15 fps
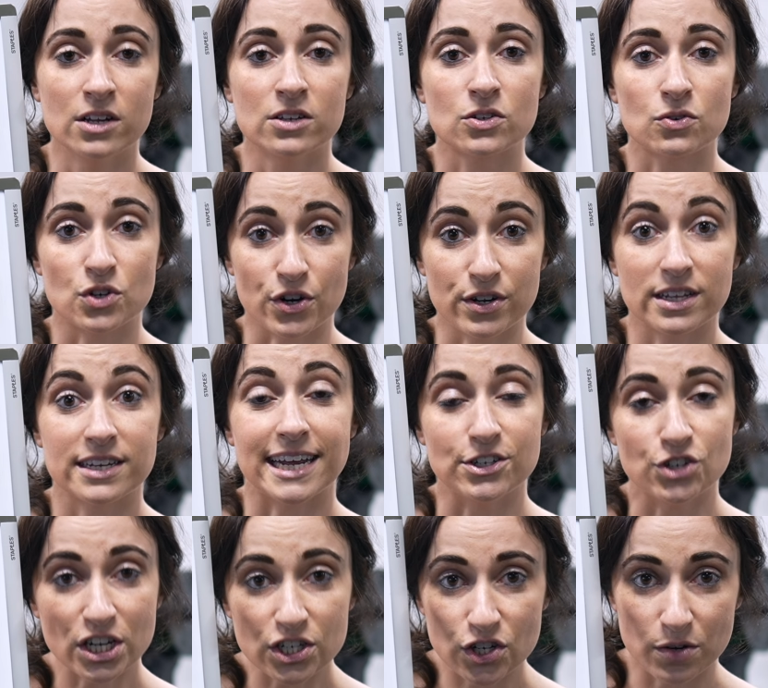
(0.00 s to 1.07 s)
So during the
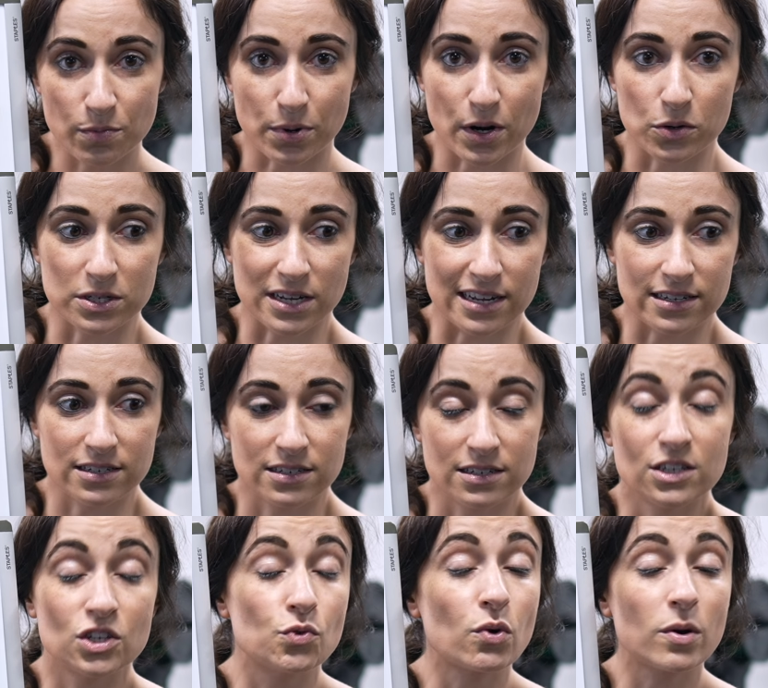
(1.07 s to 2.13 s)
digestion
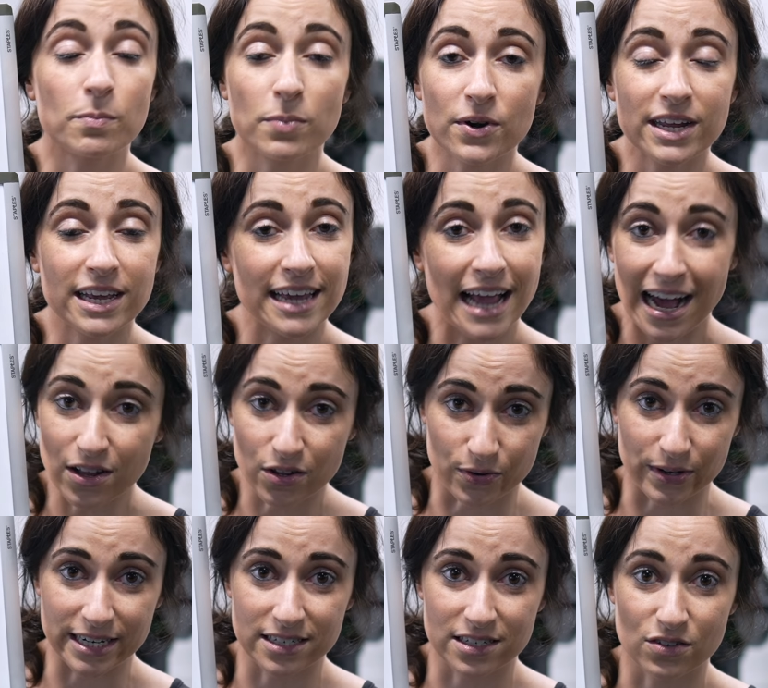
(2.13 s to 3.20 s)
process, you are burning
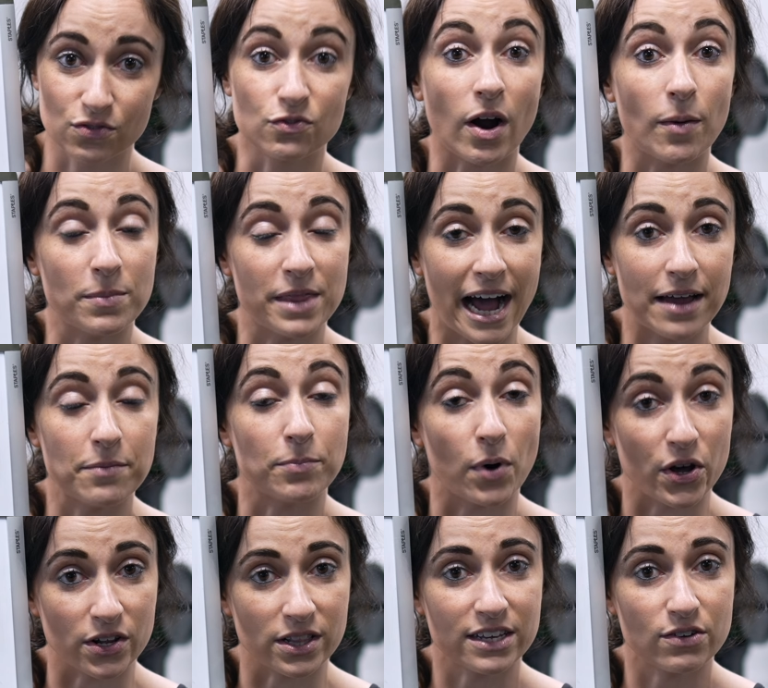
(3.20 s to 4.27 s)
calories from that
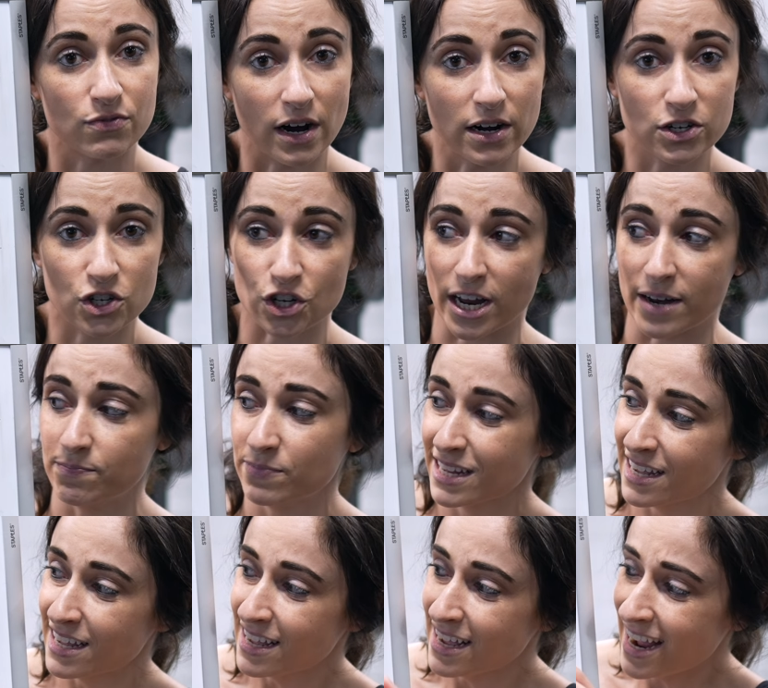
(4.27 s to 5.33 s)
bodily function.
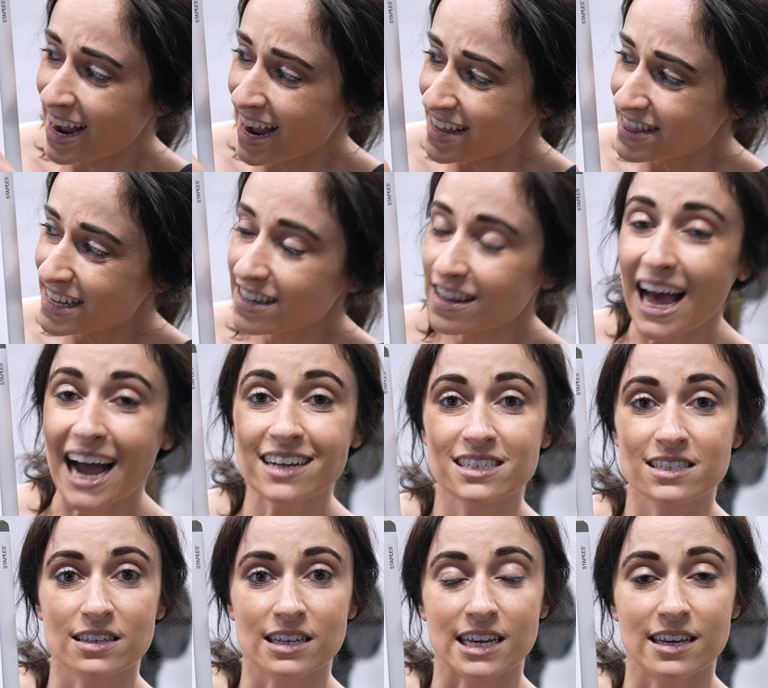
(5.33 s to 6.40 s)
And then
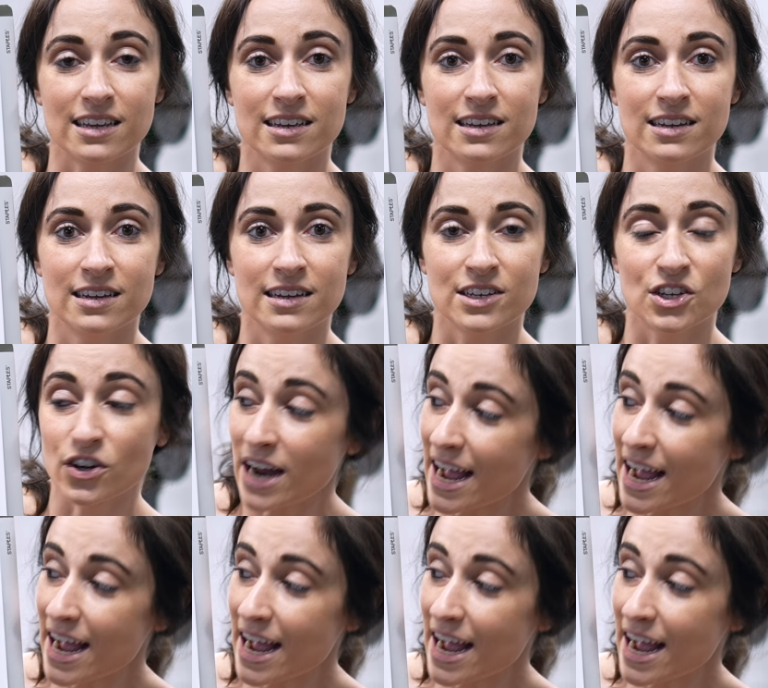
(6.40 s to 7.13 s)
lastly, your